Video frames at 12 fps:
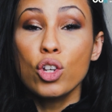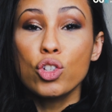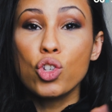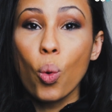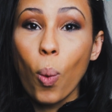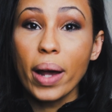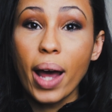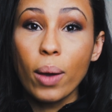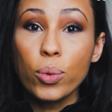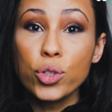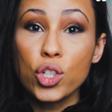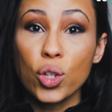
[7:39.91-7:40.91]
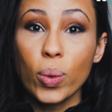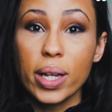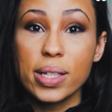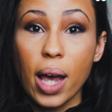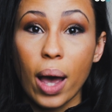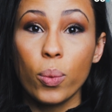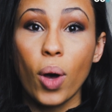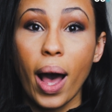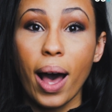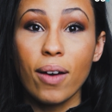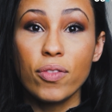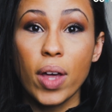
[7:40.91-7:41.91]
So what I will do is I will
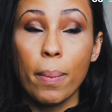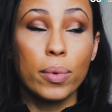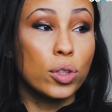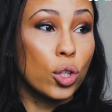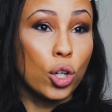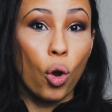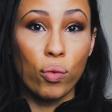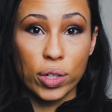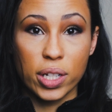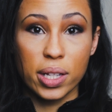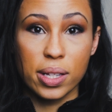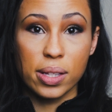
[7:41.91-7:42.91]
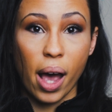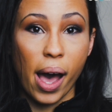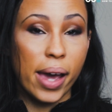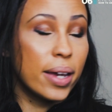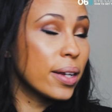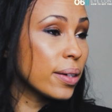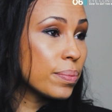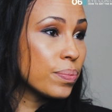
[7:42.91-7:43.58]
have them look over to the side